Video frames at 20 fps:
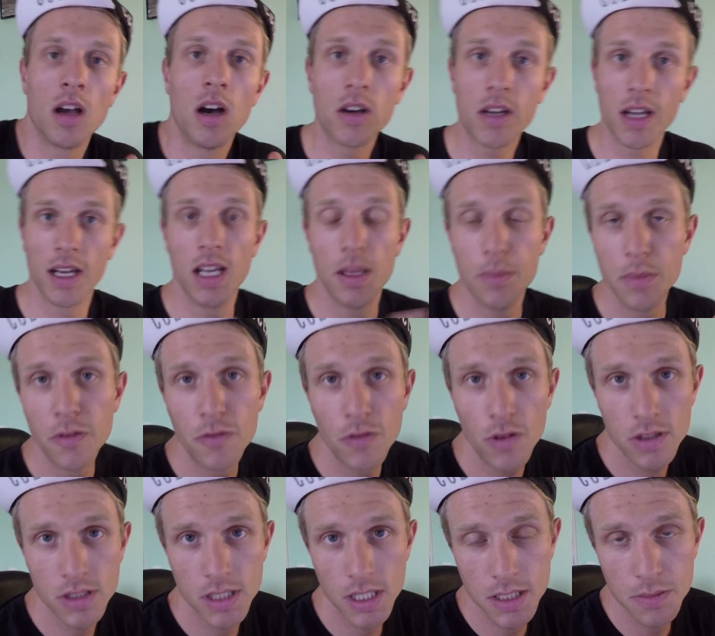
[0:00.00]
Okay, let me
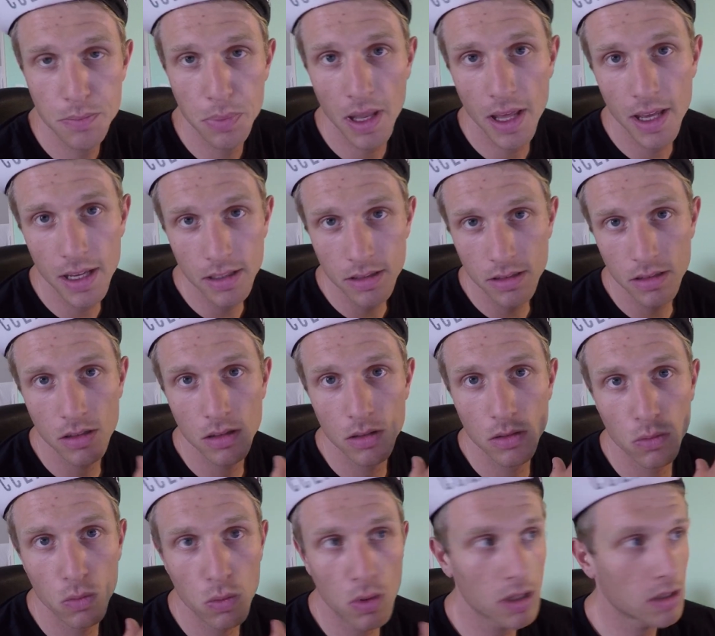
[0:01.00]
first explain
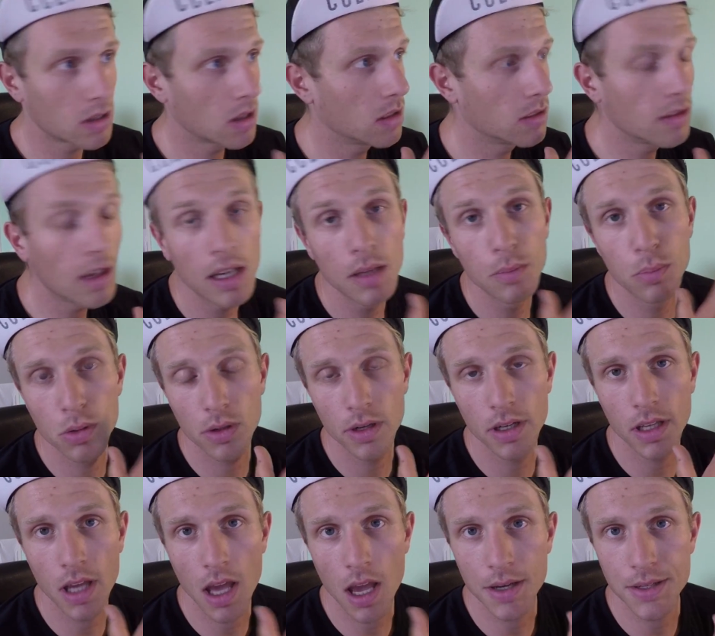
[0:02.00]
what
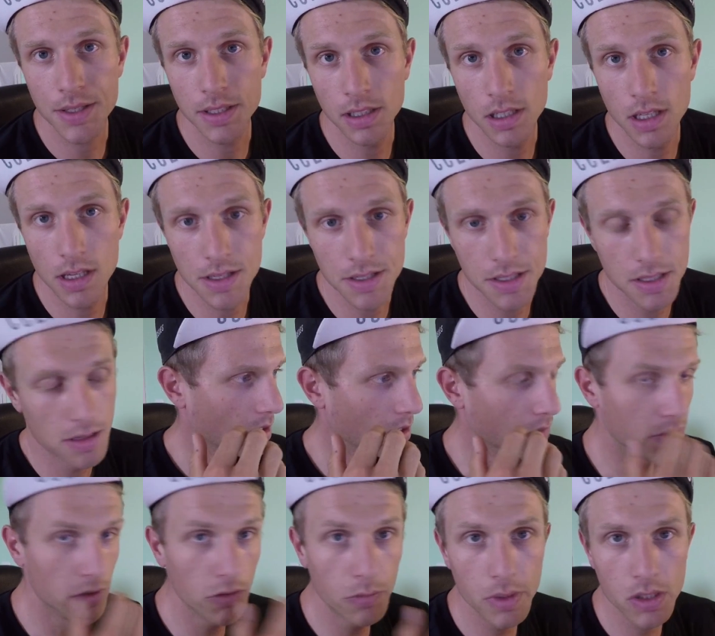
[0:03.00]
tapering actually is.
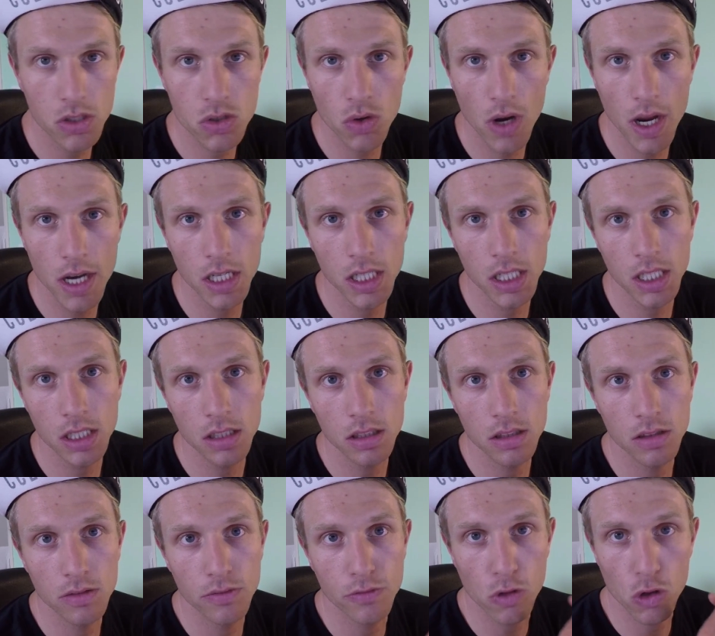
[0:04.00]
If you've been training
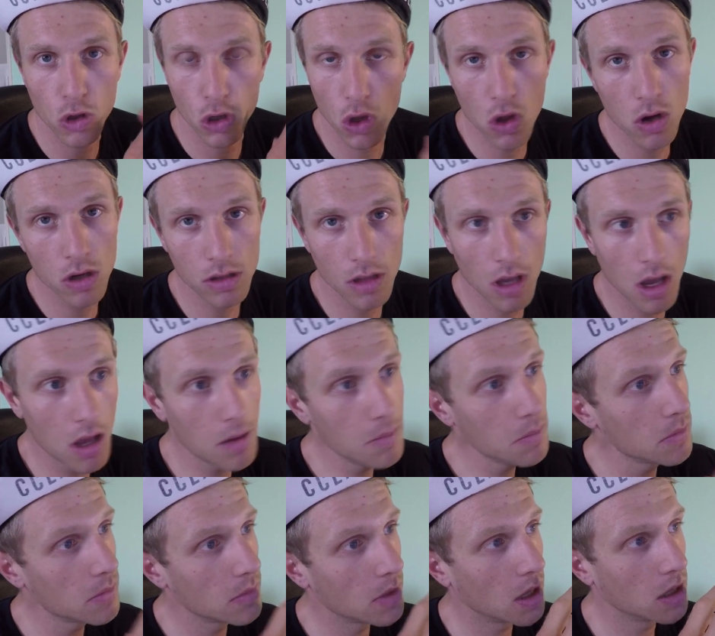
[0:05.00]
for a long
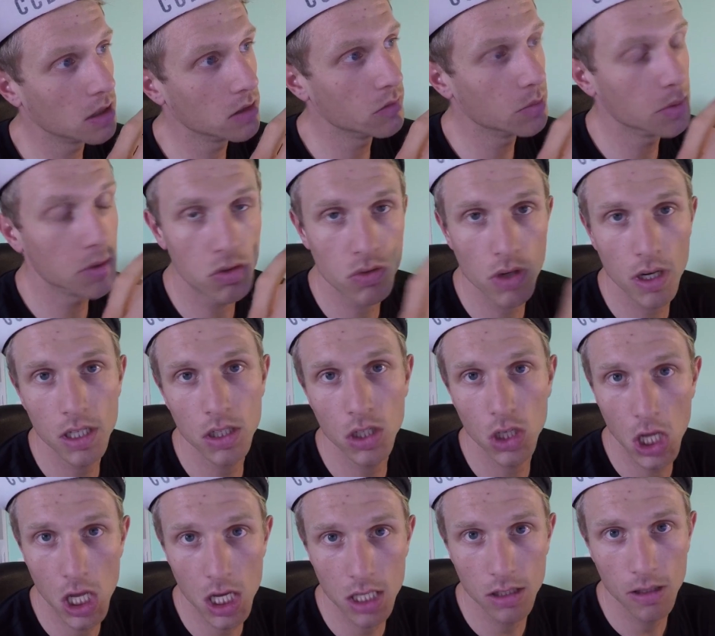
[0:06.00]
time and you've been training a
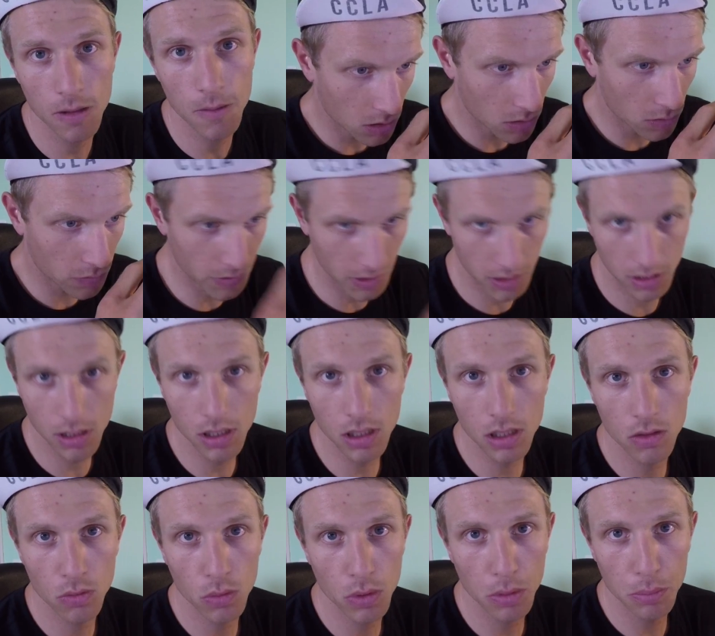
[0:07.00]
lot,
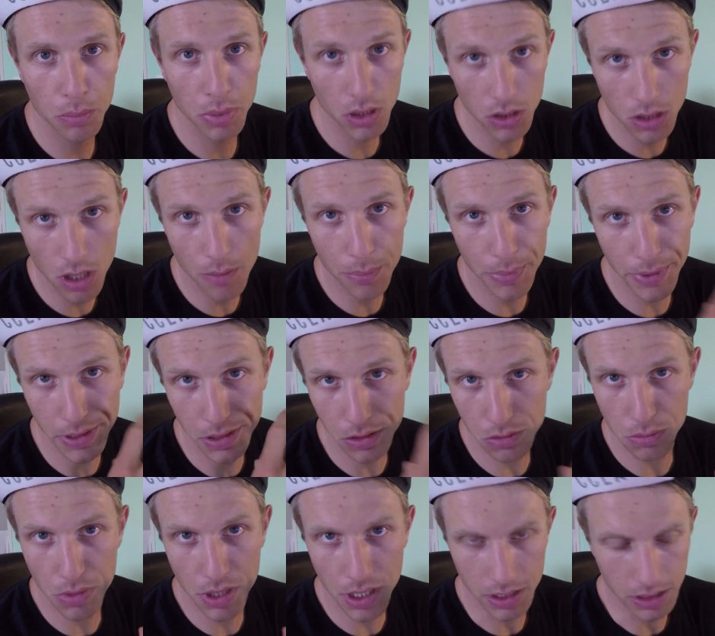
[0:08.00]
fatigue will build up in your
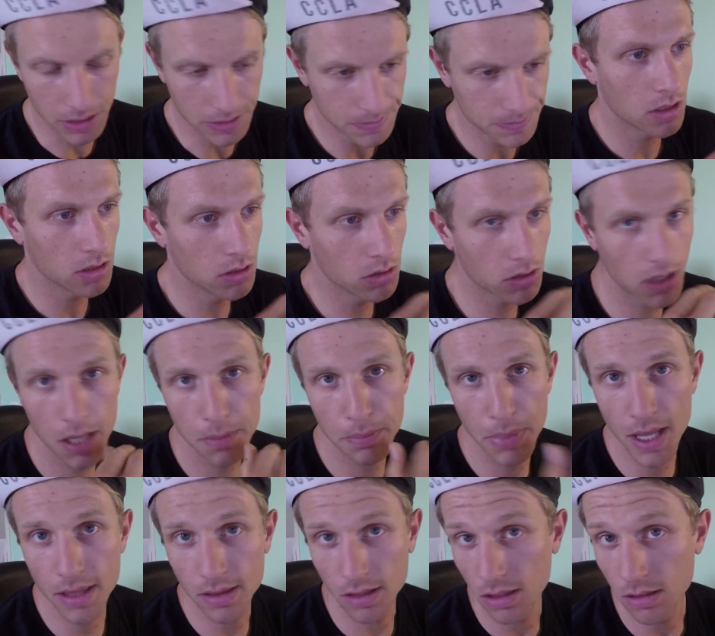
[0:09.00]
body. You'll get
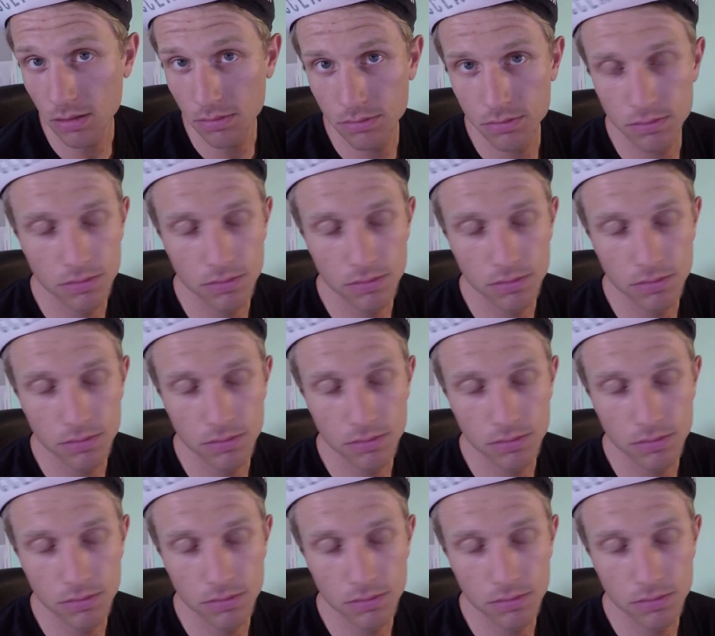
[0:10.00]
better